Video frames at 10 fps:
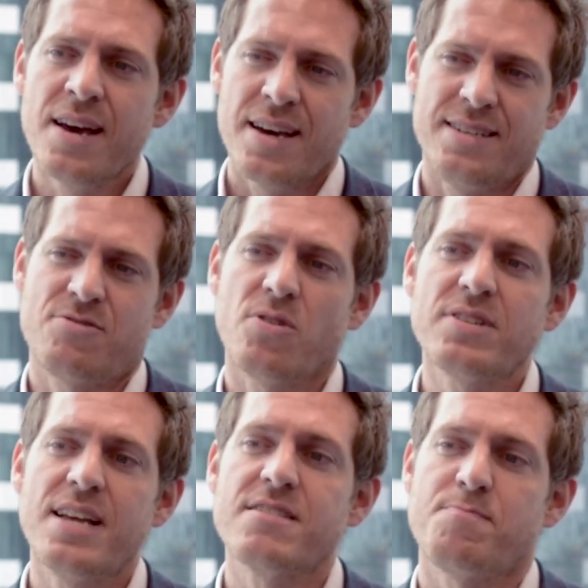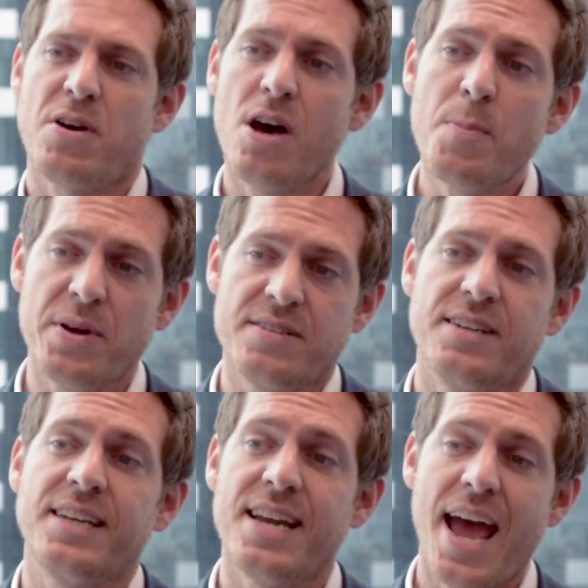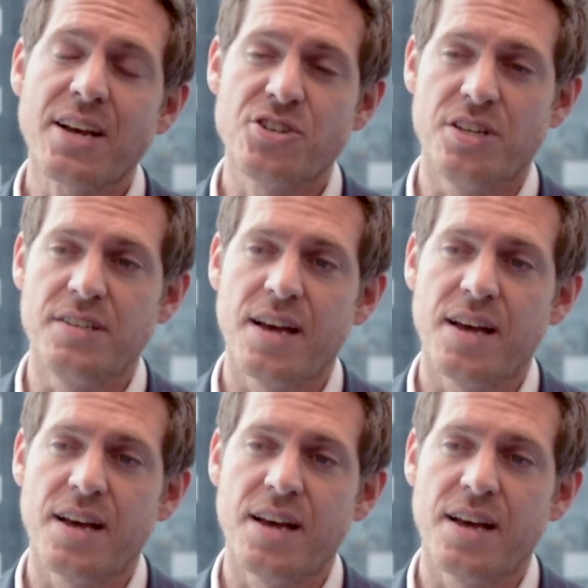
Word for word: and a strong sense of purpose and connection,